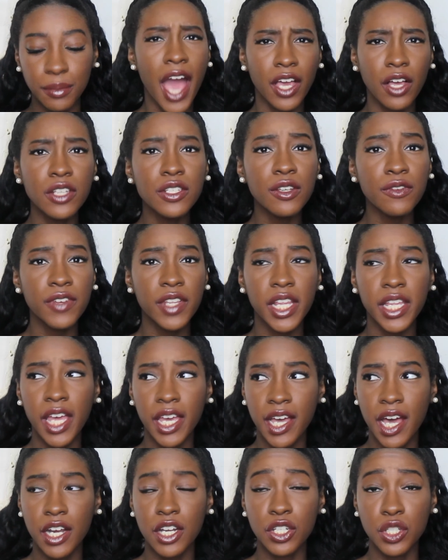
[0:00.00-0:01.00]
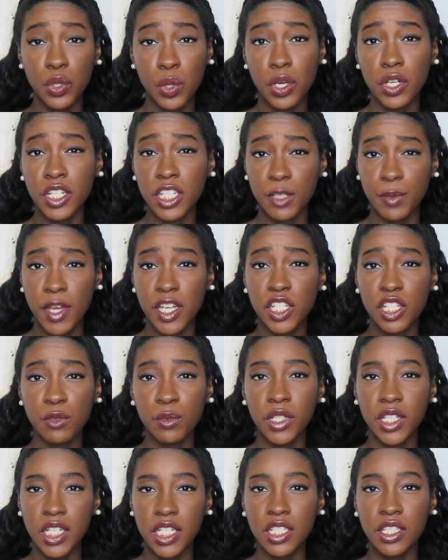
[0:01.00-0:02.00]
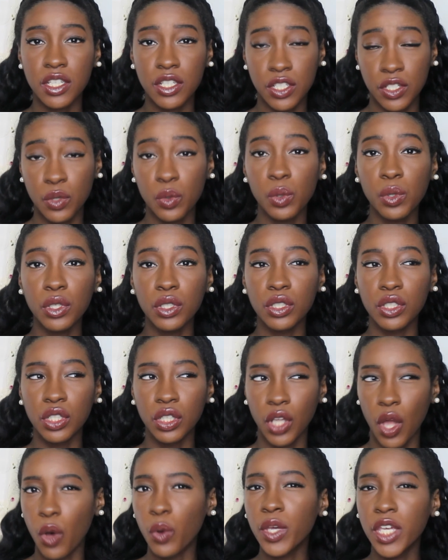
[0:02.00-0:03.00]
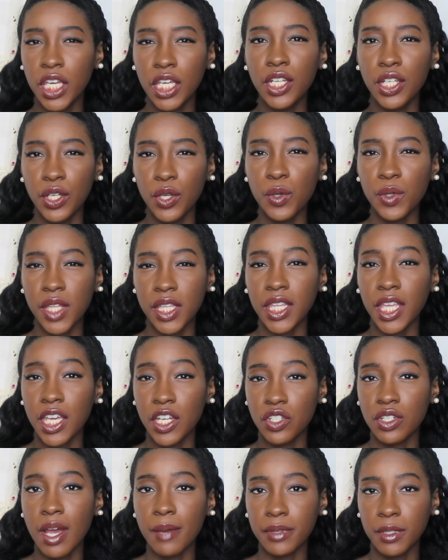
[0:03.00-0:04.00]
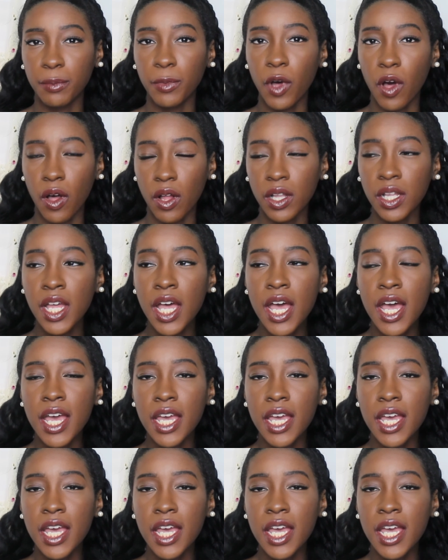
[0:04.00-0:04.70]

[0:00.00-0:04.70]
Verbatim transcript: I also feel like I got a shorter suspension because the school low-key knew that they had dropped the ball